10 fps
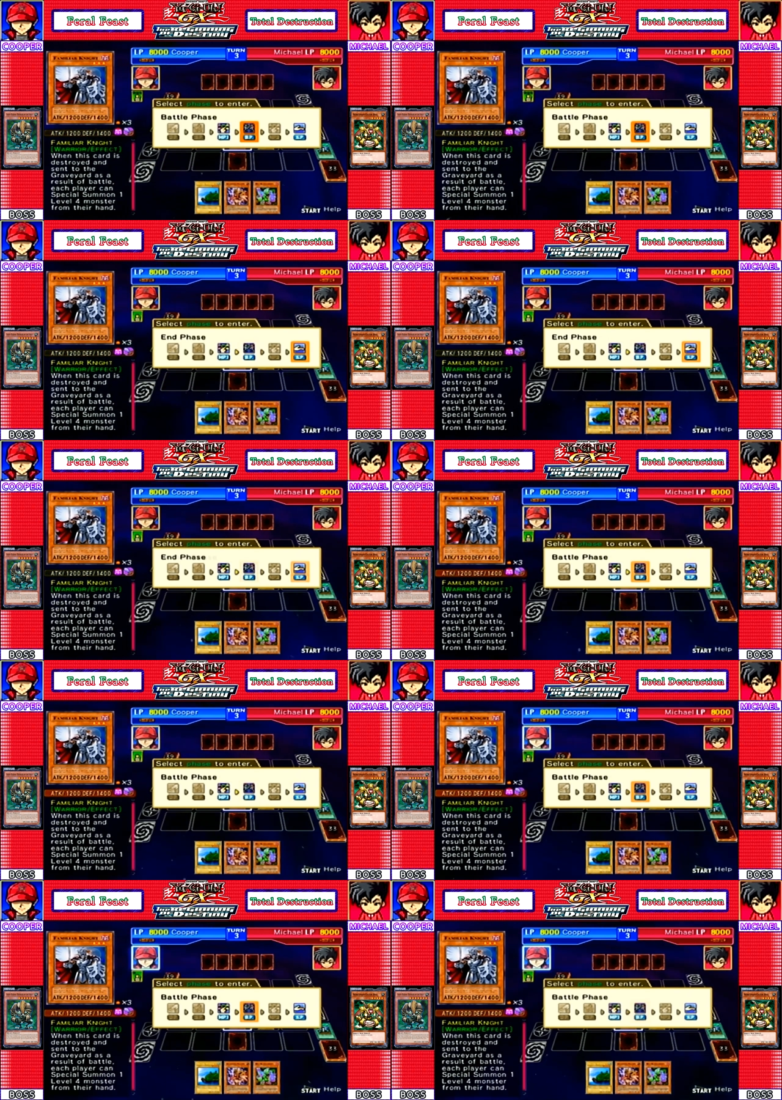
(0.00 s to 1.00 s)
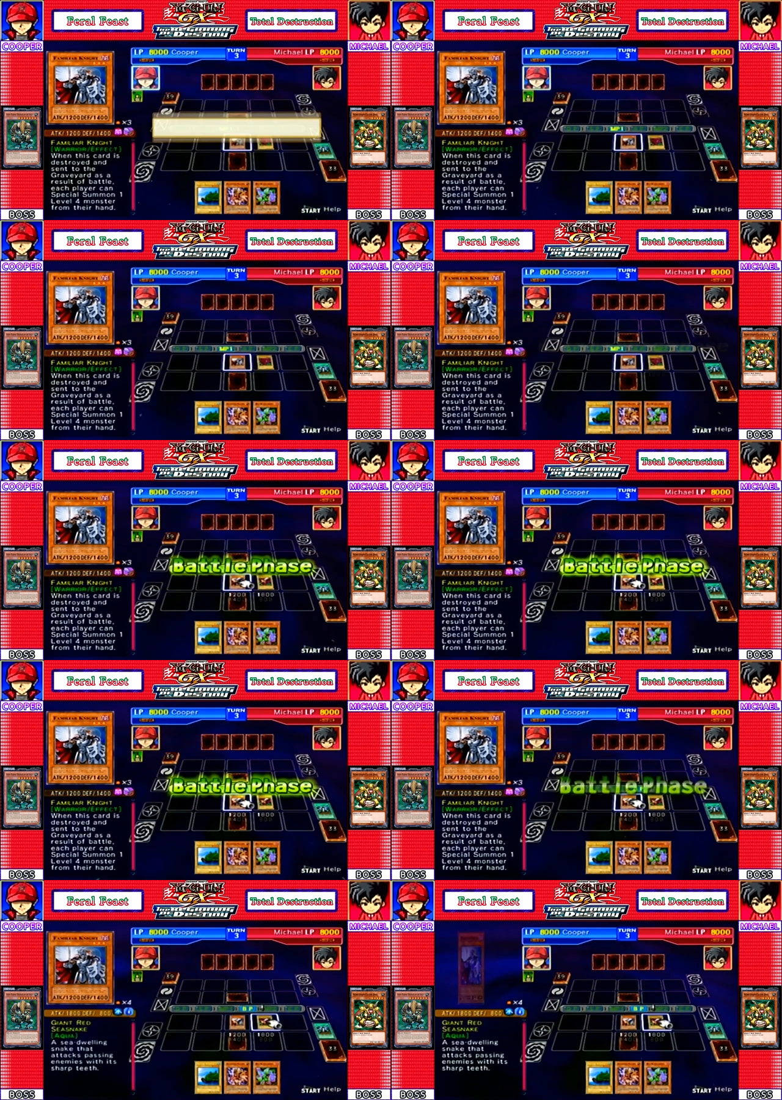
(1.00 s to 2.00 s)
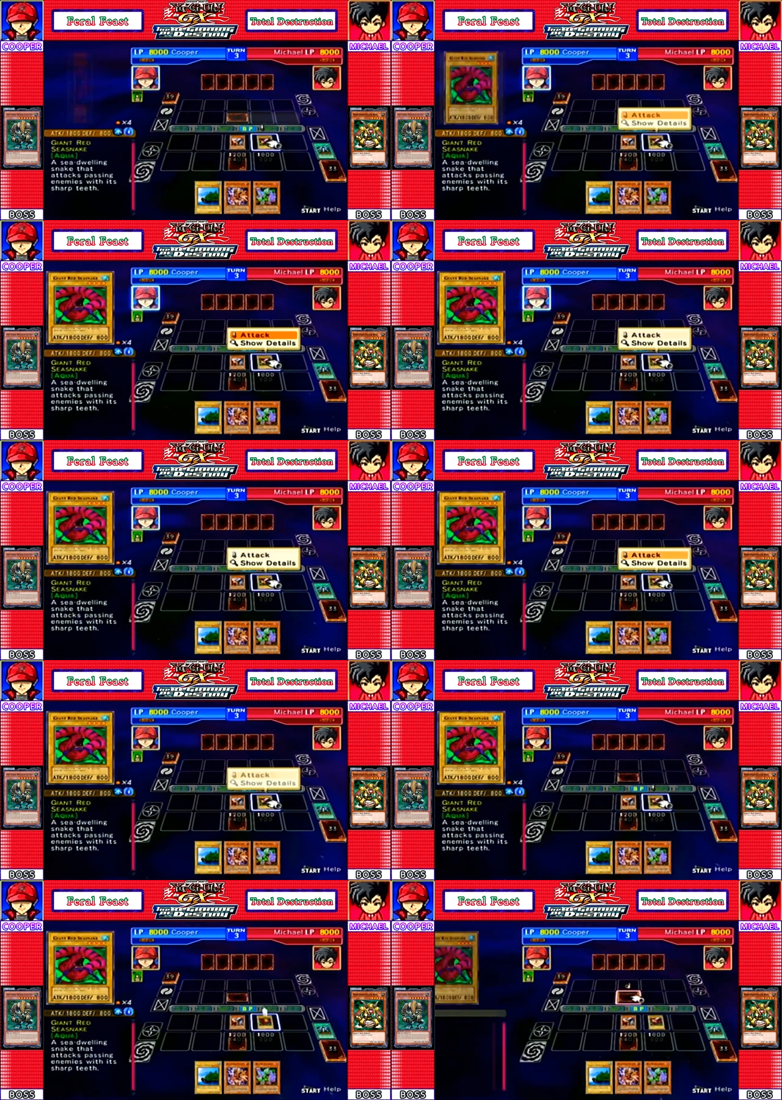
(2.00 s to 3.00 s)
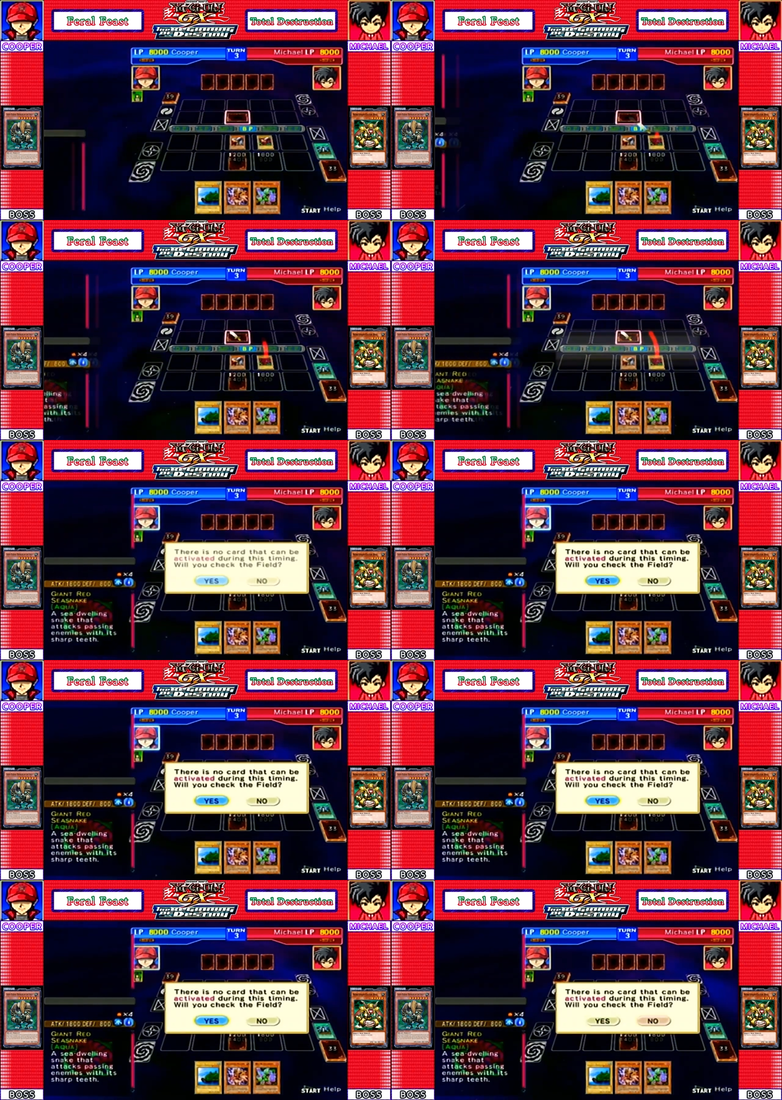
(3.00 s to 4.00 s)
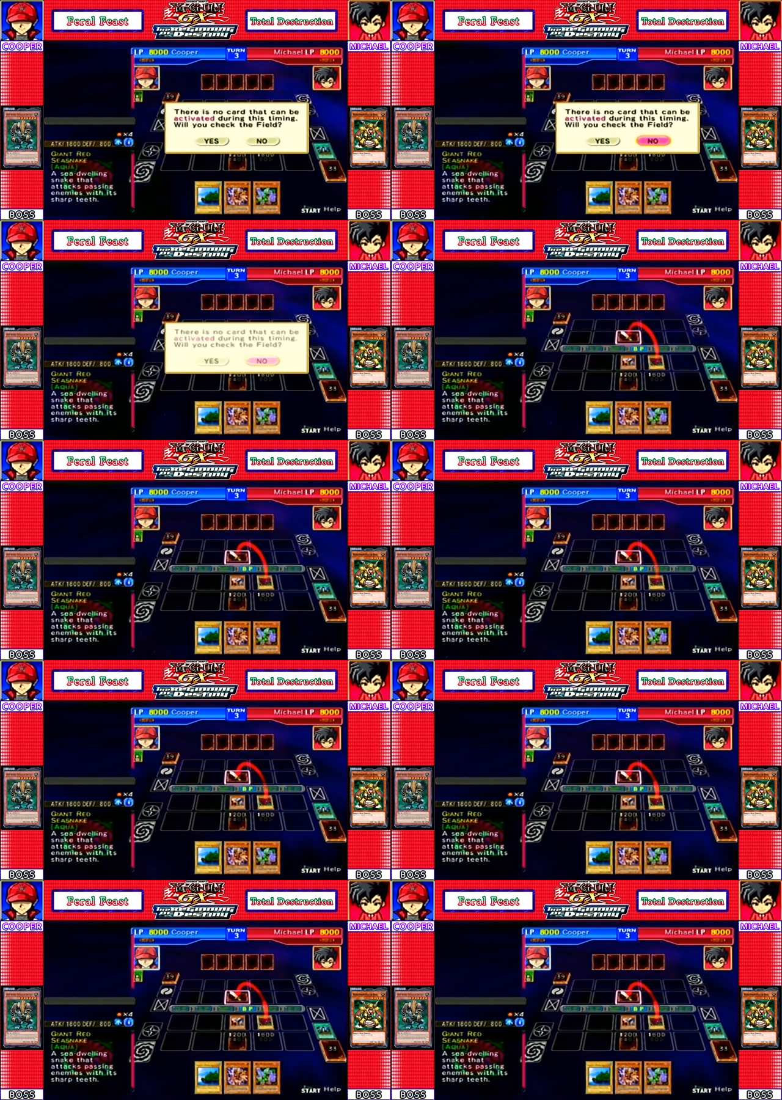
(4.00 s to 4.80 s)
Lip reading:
(no speaker visible)